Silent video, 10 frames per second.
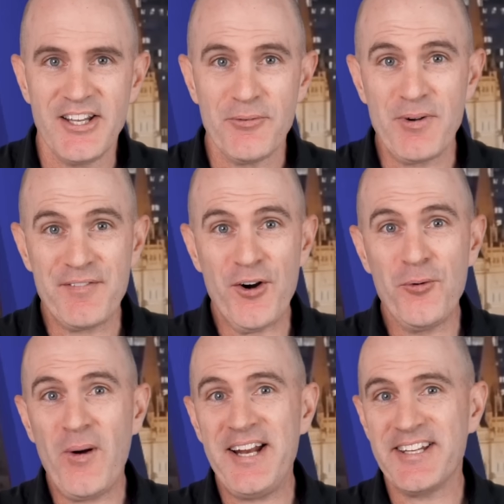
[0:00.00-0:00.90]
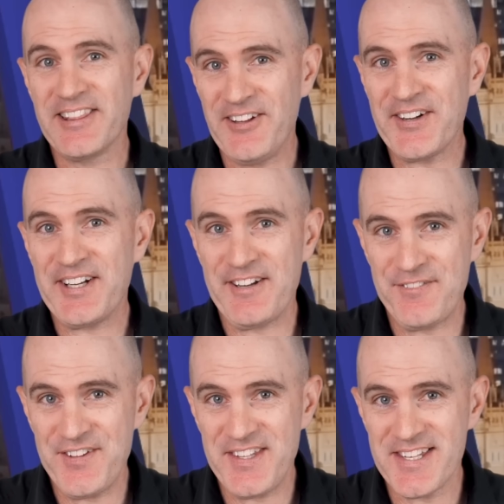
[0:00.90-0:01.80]
We've all waited long
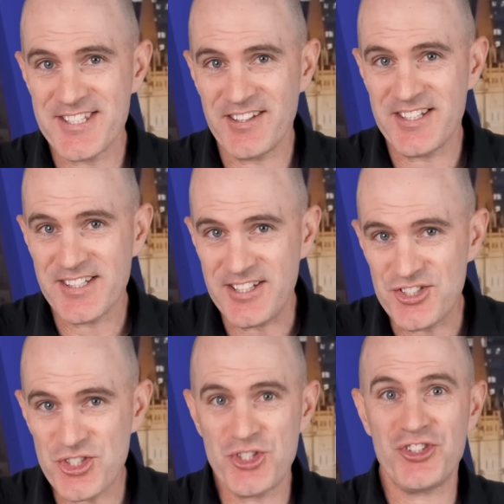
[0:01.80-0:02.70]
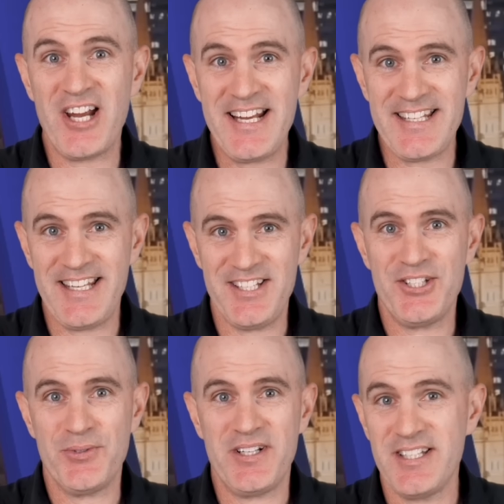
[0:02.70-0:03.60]
enough for this, so let's get straight
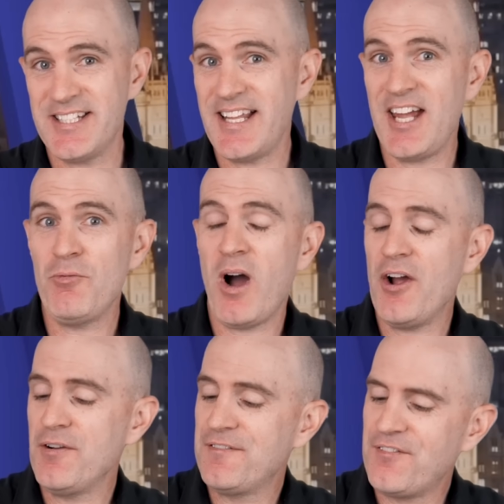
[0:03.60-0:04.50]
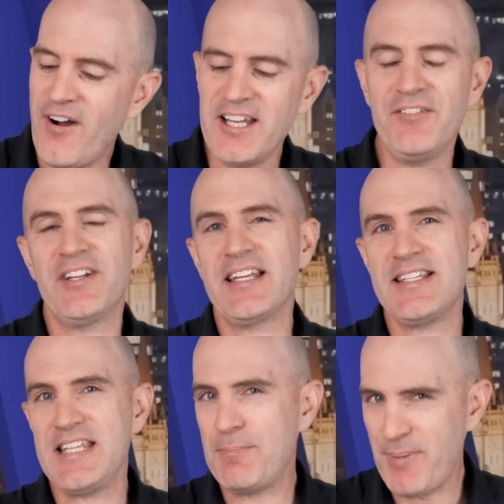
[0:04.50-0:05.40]
into it. Today, Wahoo finally
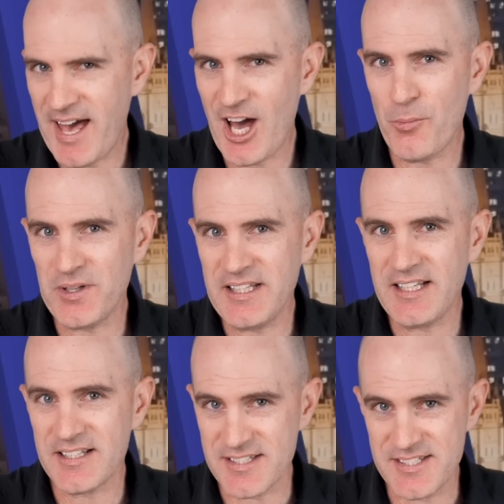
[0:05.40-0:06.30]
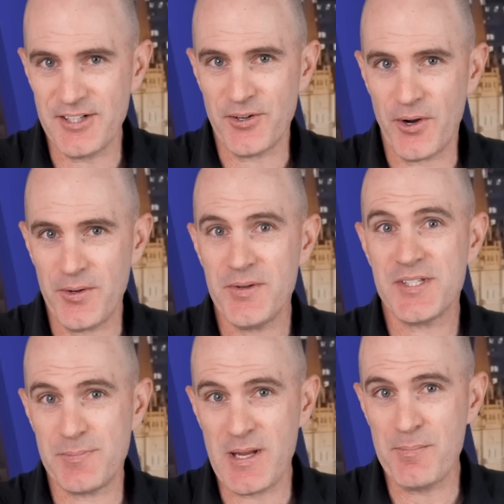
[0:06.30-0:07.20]
released the PowrLINK Zero
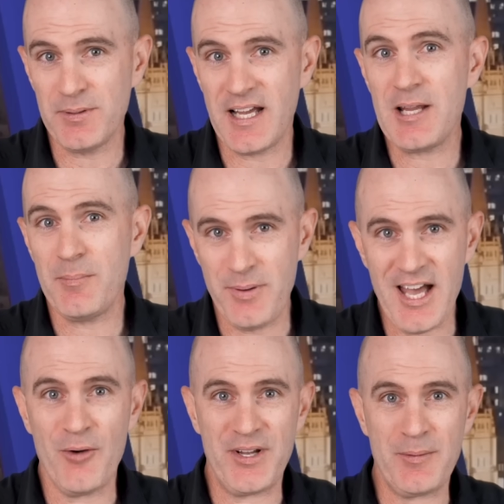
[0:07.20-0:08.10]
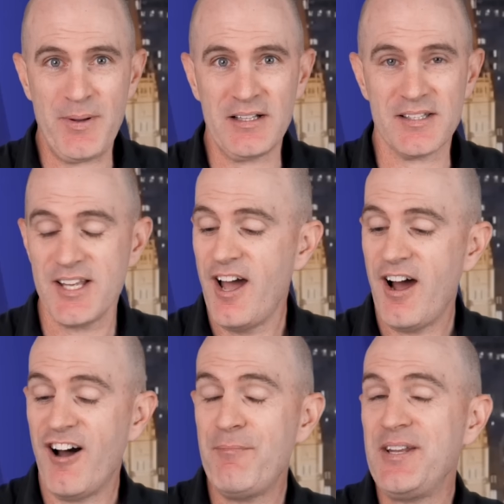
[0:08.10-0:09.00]
Speedplay Power Meter pedals.
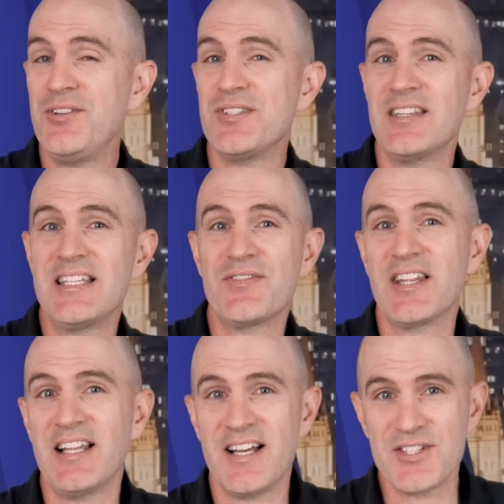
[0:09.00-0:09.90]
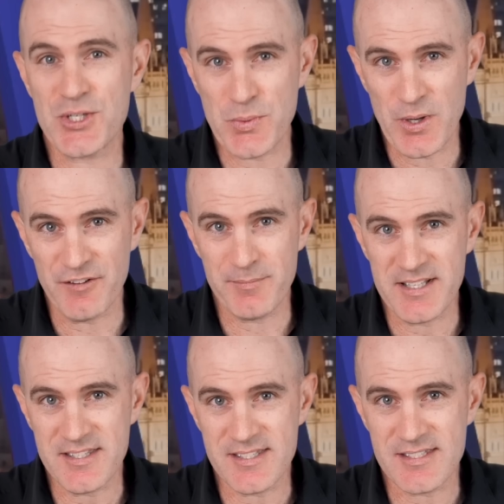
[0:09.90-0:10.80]
I've been using these for the last 12
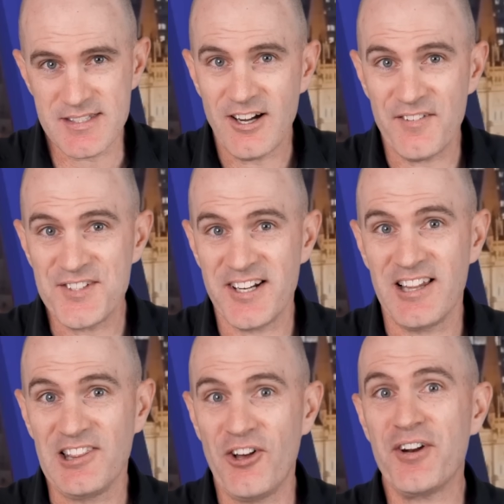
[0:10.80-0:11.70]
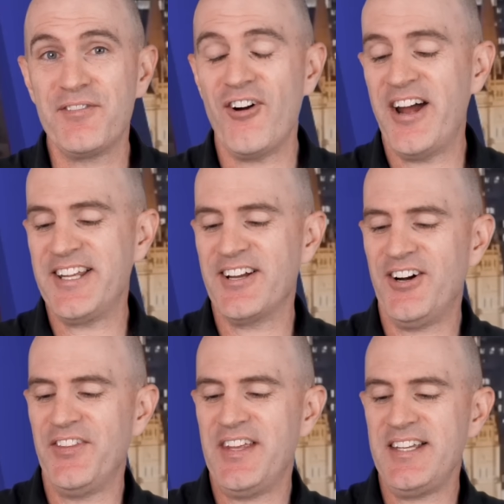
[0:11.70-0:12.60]
months. I've done a lot of riding
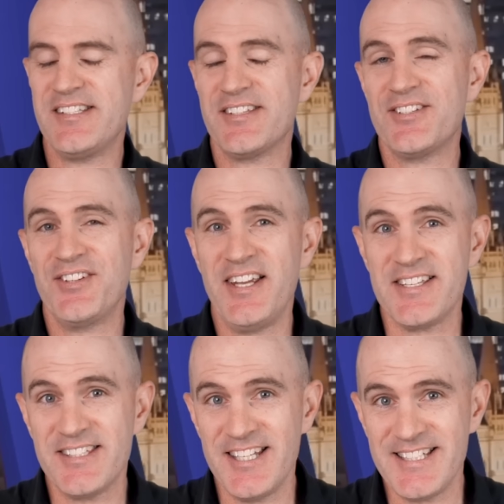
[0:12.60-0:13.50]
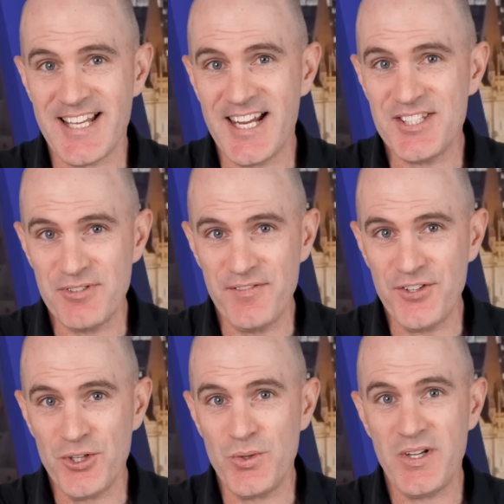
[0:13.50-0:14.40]
on these, so yes, today's
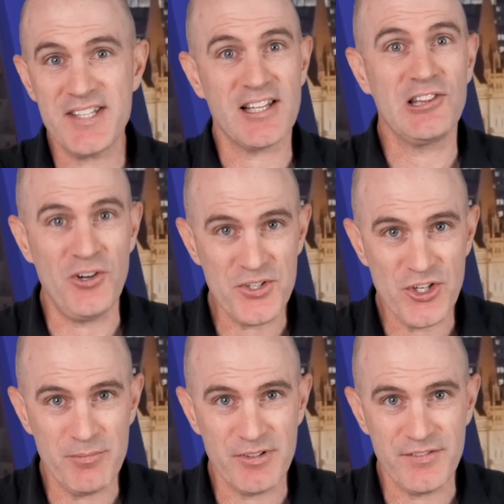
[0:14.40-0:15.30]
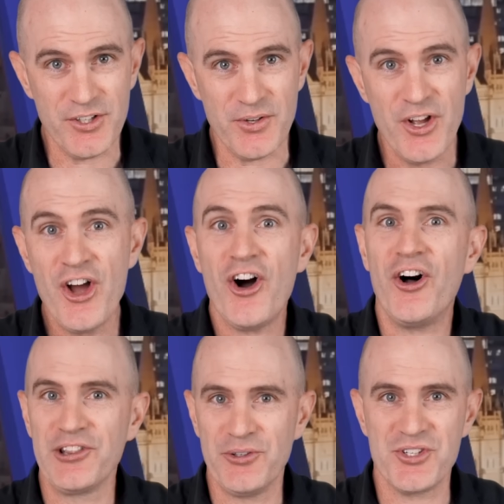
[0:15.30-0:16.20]
review is a long-term review
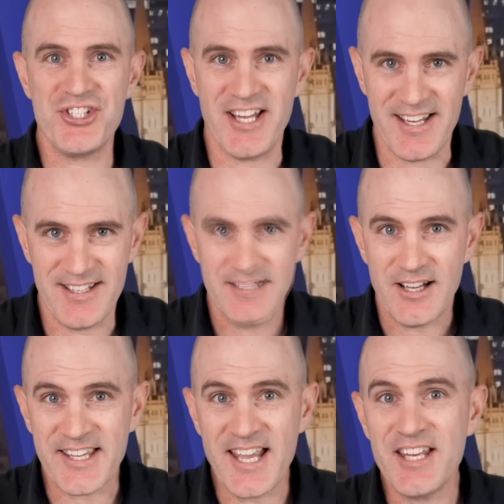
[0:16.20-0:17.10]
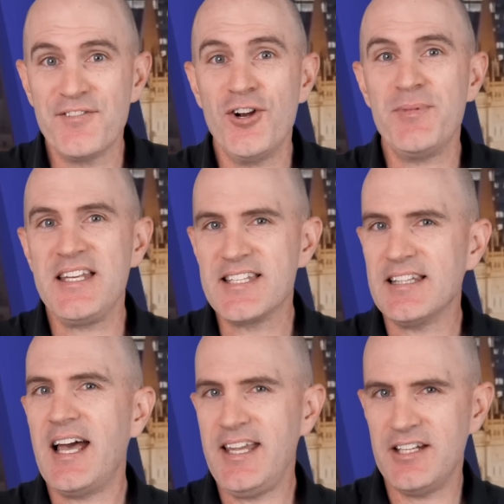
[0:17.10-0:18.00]
on launch day. I can confirm the
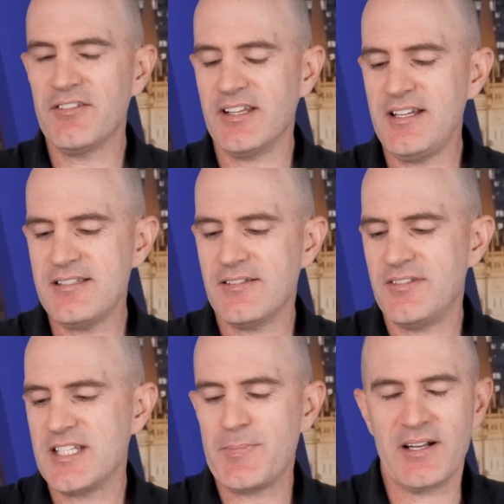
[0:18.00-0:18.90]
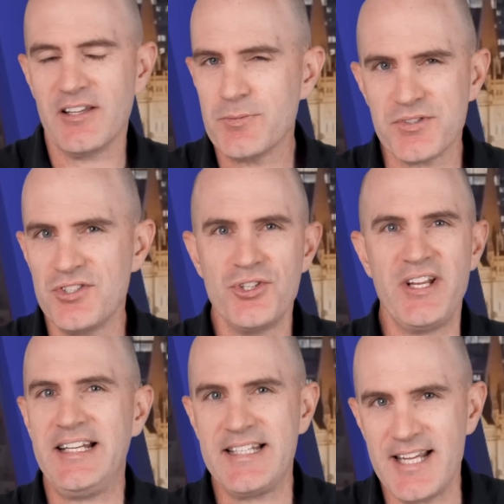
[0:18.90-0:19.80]
delay in release of these pedals wasn't due
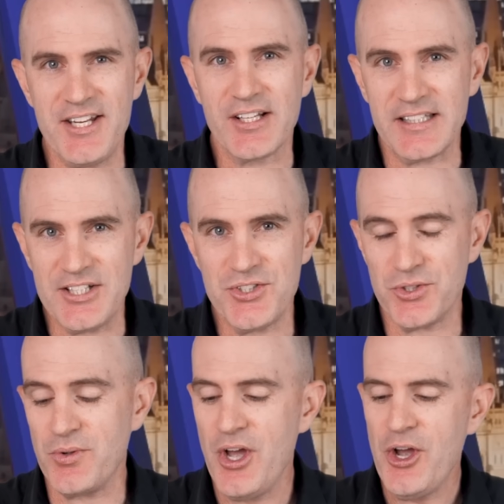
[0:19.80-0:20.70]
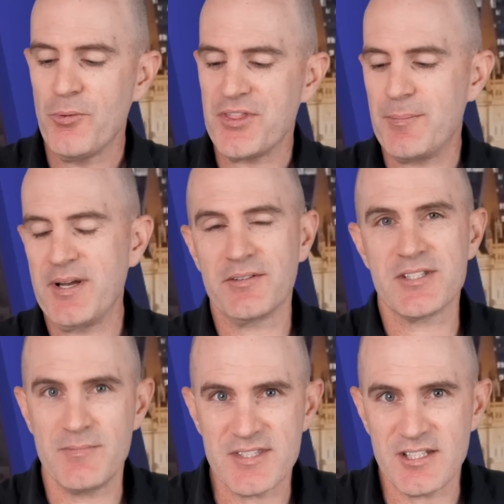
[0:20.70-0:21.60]
to any technical issue with the pedals
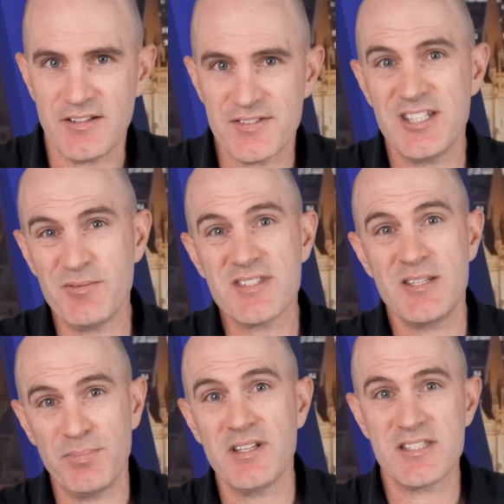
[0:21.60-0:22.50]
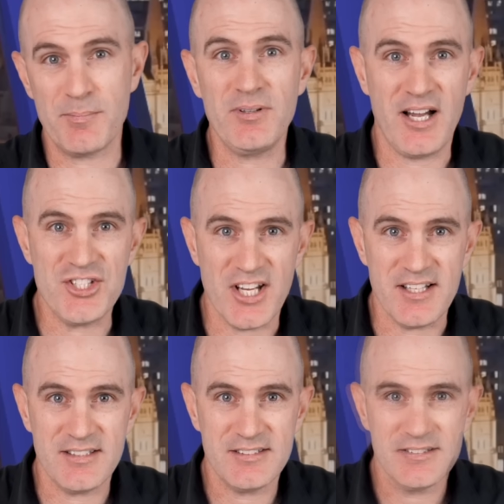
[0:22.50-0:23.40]
themselves. It was simply supply
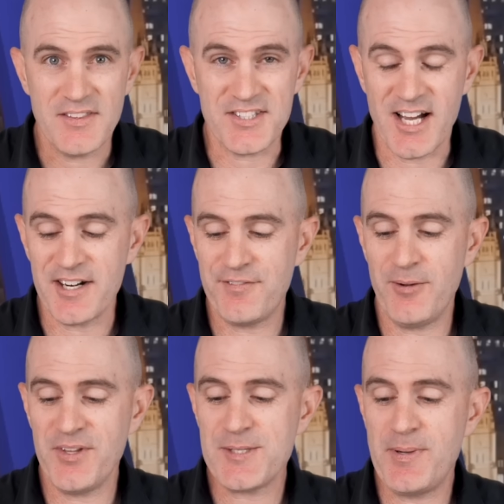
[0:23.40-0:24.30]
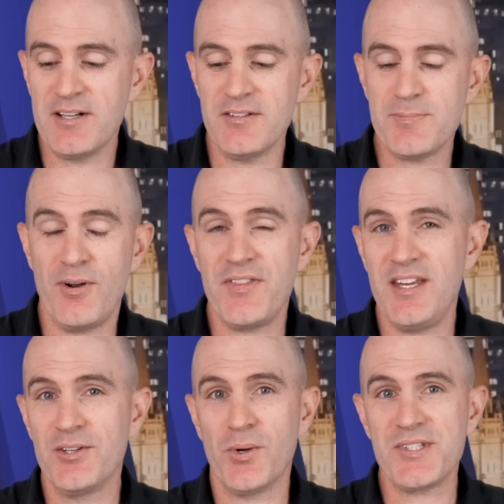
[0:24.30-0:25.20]
chain. The data from these pedals, both
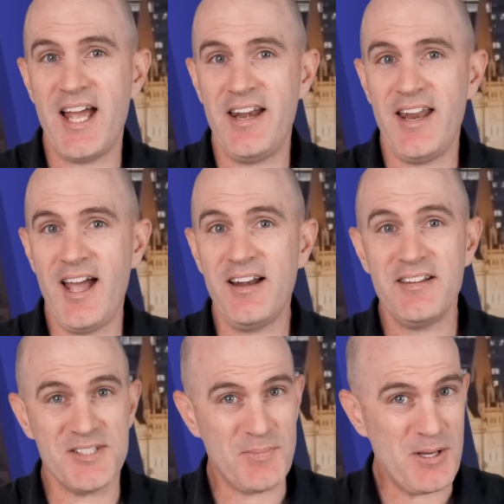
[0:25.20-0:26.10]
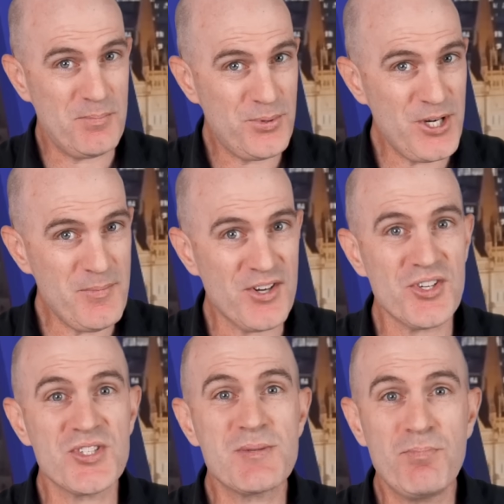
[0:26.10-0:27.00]
indoors and out, has been pretty much
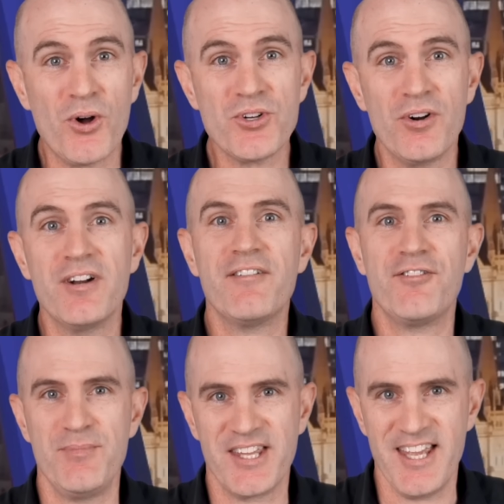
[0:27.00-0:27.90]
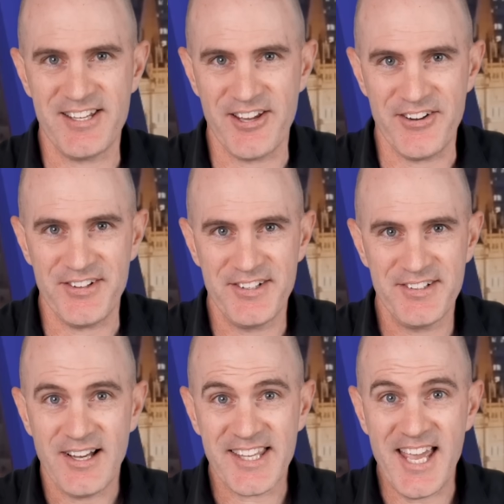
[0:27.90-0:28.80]
spot on from the get-go.
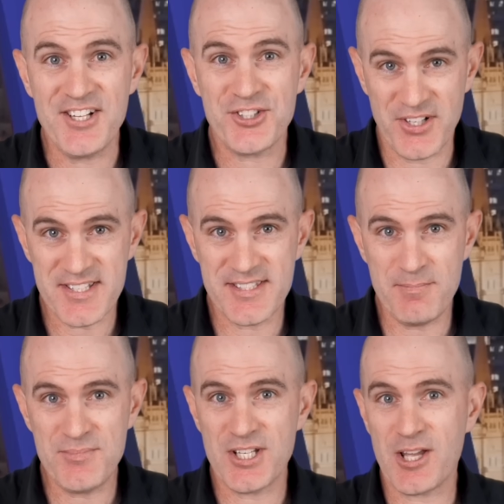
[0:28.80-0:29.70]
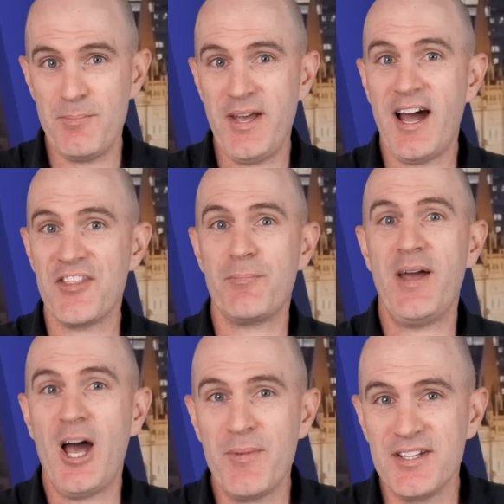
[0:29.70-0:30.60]
I can trust them to compare other
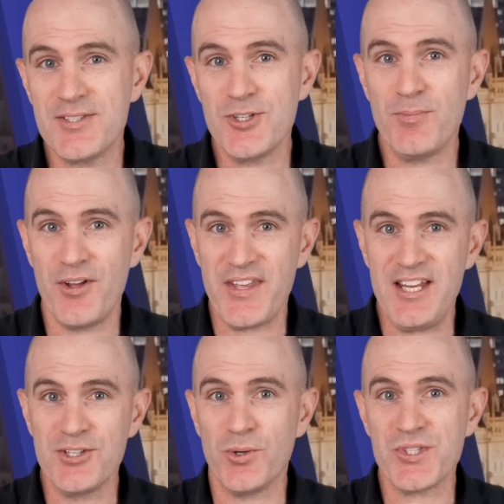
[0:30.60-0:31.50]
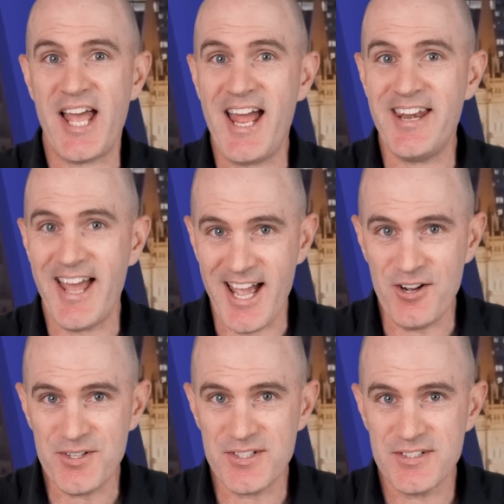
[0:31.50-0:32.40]
power meters to both indoors and
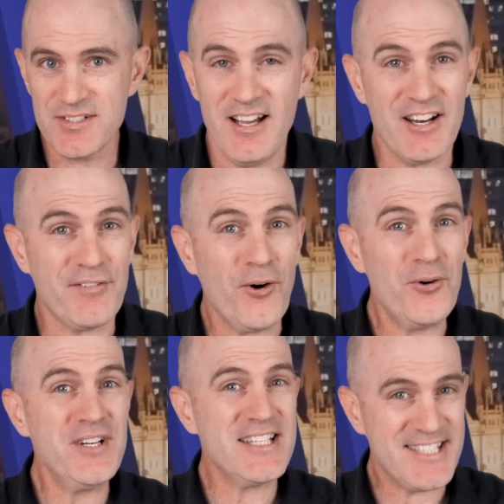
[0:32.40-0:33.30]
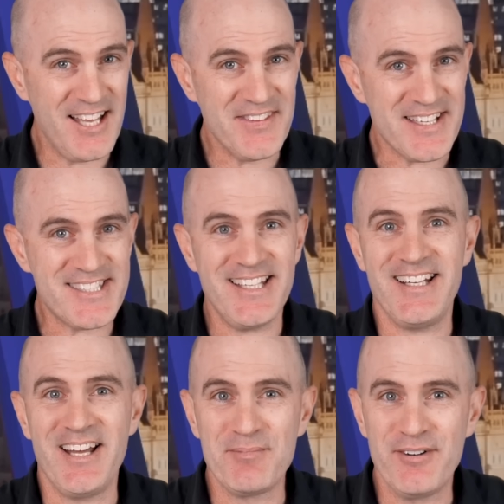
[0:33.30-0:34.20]
out, and I've already done this in a
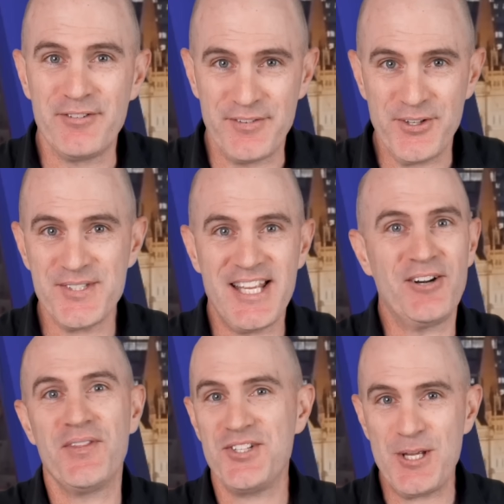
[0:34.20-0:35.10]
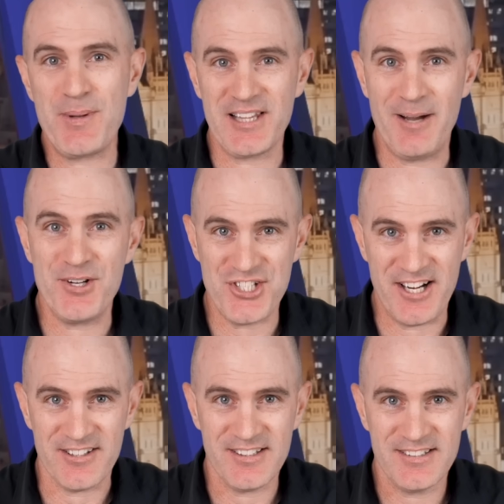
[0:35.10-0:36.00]
number of reviews here on the GPLama channel.